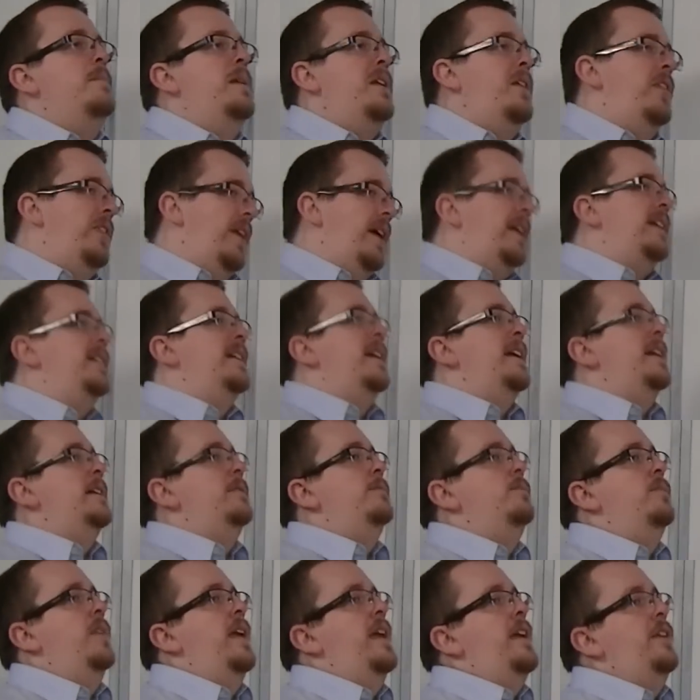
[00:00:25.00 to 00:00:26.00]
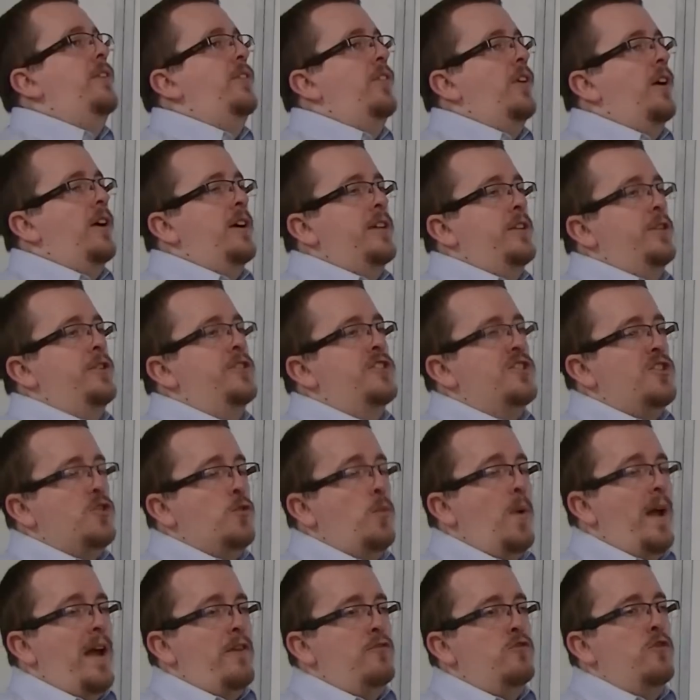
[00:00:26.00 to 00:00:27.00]
be thinking is that I could
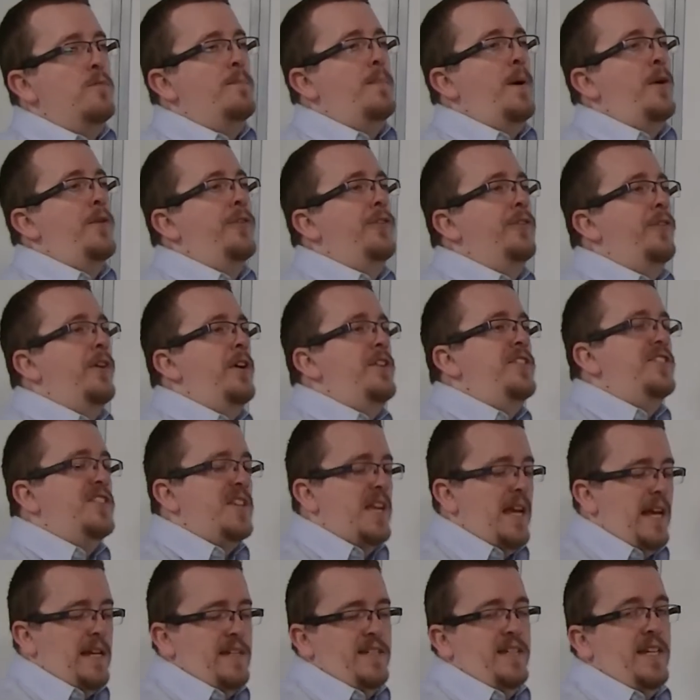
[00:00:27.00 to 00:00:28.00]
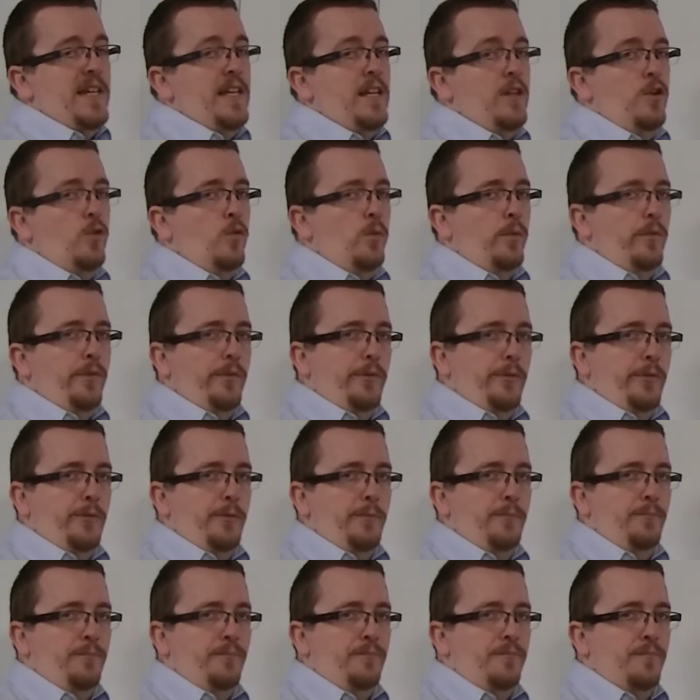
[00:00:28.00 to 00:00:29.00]
square root both sides to get t equals
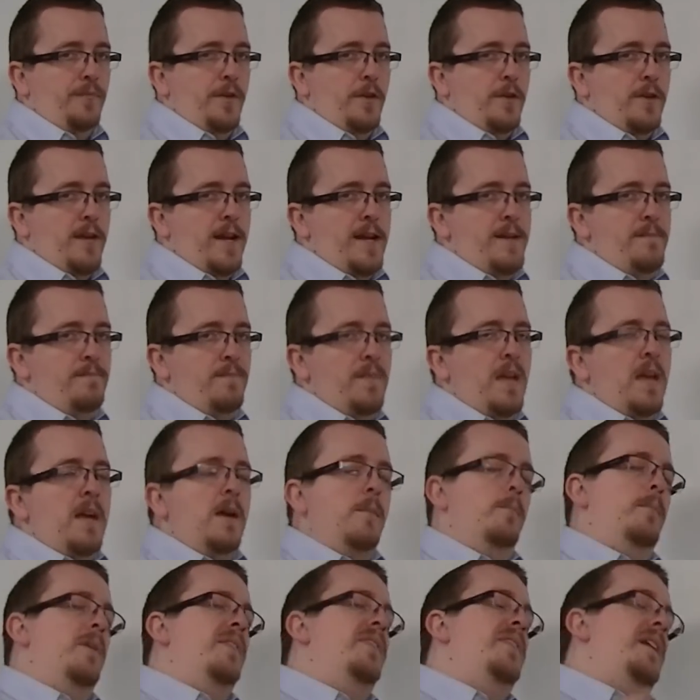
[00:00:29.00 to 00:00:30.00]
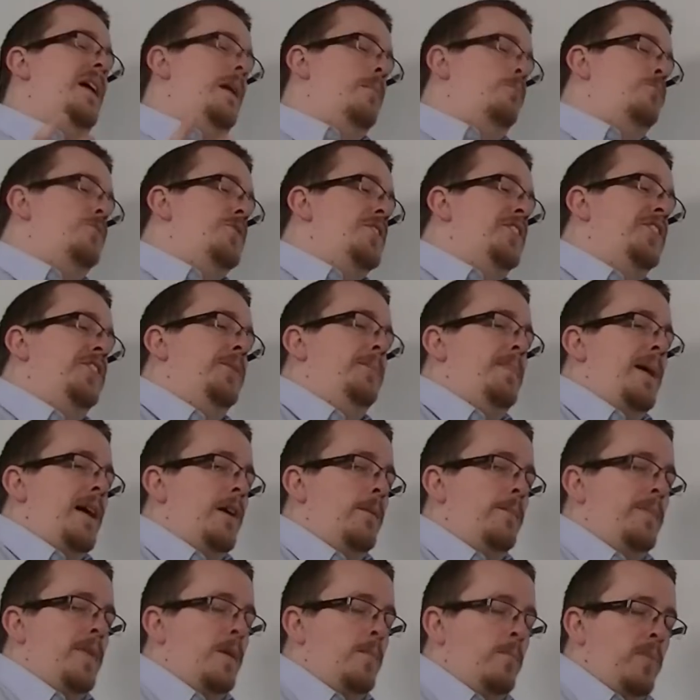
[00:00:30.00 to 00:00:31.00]
okay? But that brings
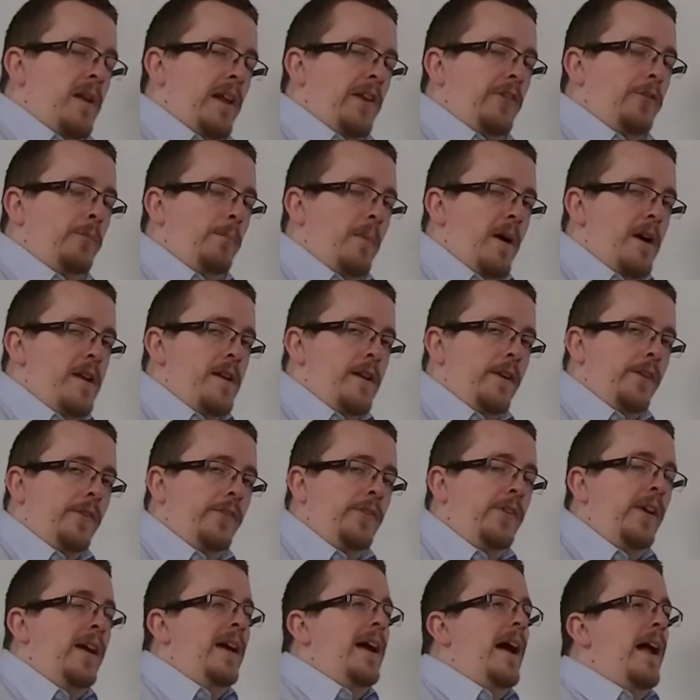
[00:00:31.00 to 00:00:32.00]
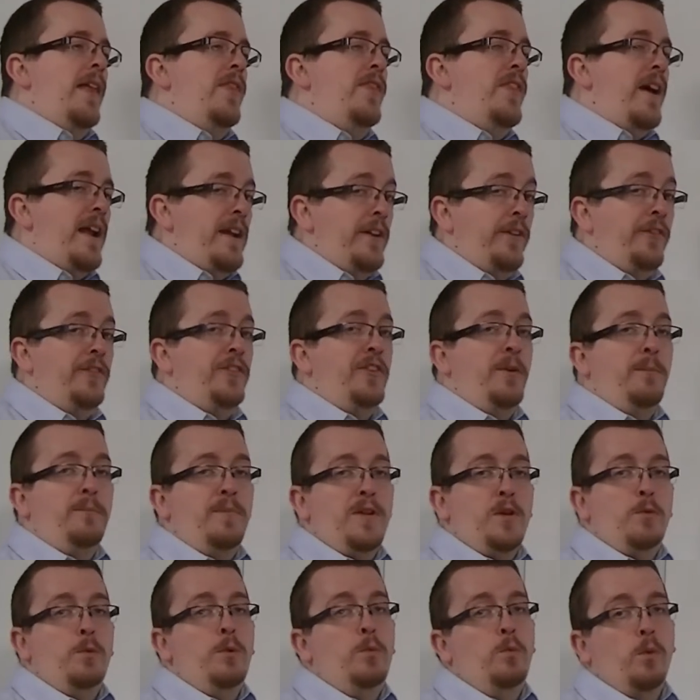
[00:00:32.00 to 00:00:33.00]
about the plus minus, and that is
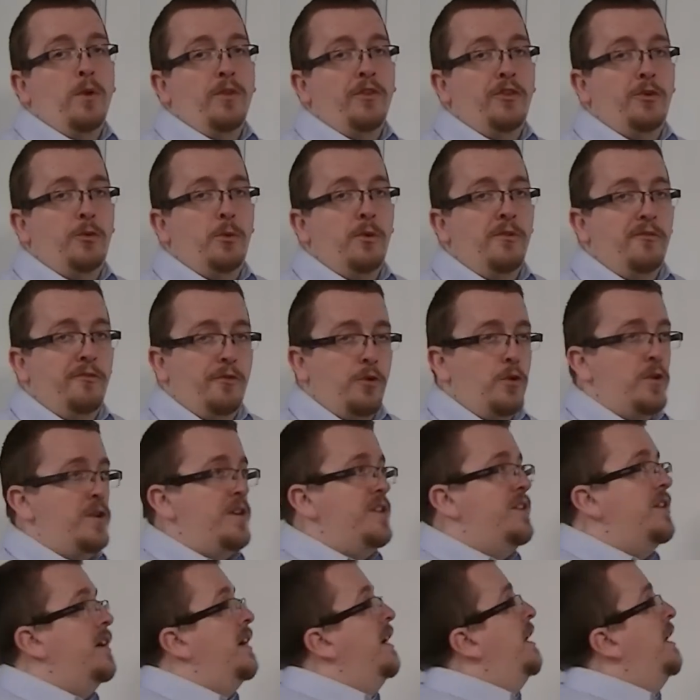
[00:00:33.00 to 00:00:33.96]
something we want to avoid.